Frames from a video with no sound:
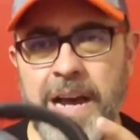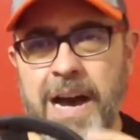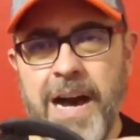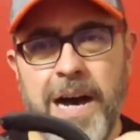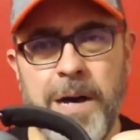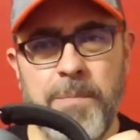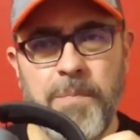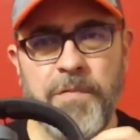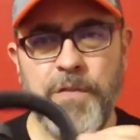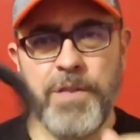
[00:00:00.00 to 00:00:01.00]

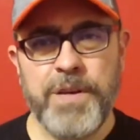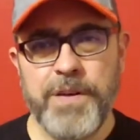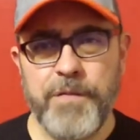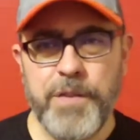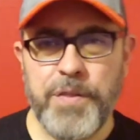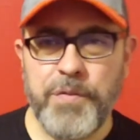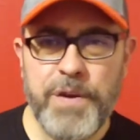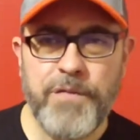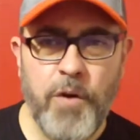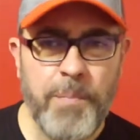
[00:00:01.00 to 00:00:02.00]
for the
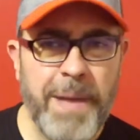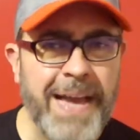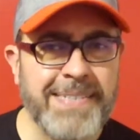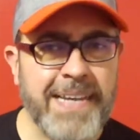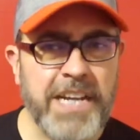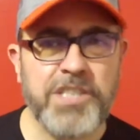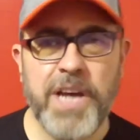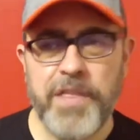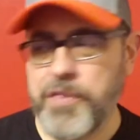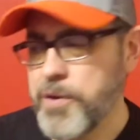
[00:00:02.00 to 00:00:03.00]
3.4 mags that I
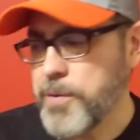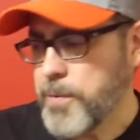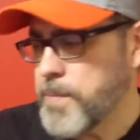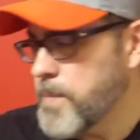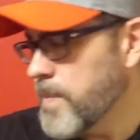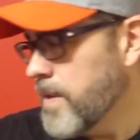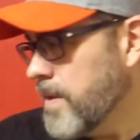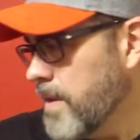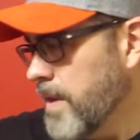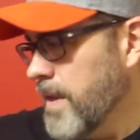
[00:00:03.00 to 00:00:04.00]
shot through.
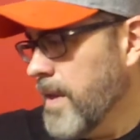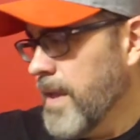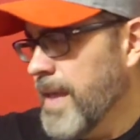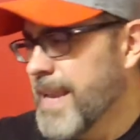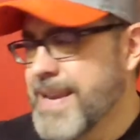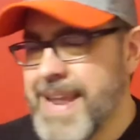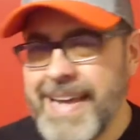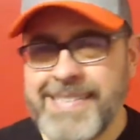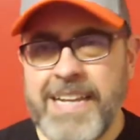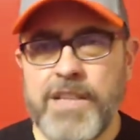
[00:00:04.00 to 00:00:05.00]

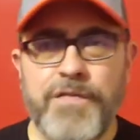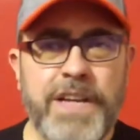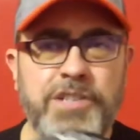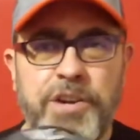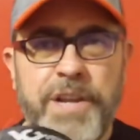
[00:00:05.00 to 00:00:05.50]
Next on the Venture